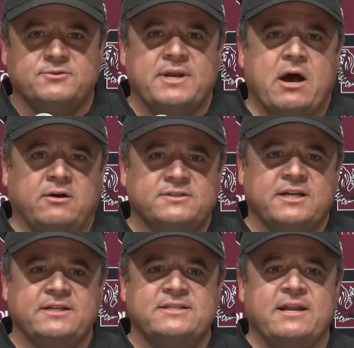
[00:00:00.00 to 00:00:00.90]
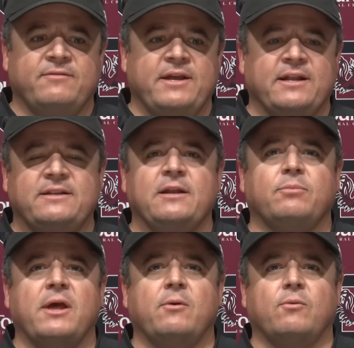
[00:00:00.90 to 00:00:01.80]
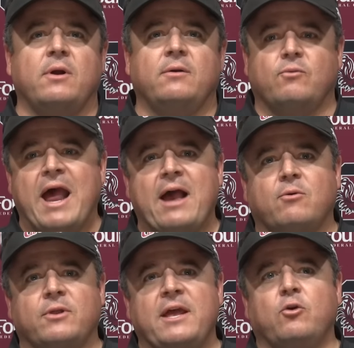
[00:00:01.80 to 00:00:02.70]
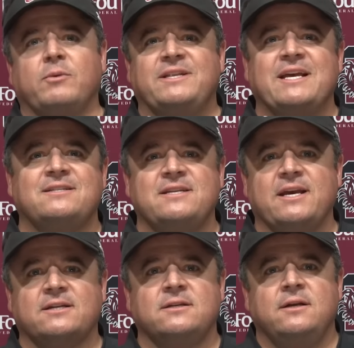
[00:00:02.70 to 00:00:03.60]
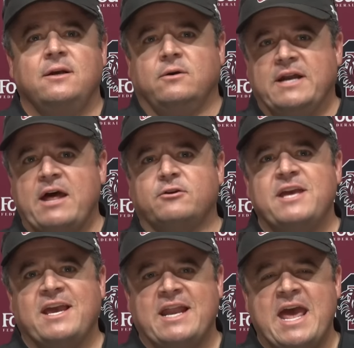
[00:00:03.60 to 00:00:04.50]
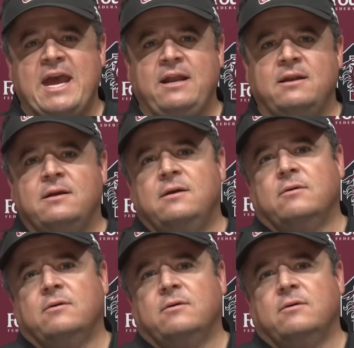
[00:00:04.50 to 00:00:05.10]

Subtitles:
So now all of a sudden, instead of in a 10-play rack where they normally take six, well, now they're taking eight.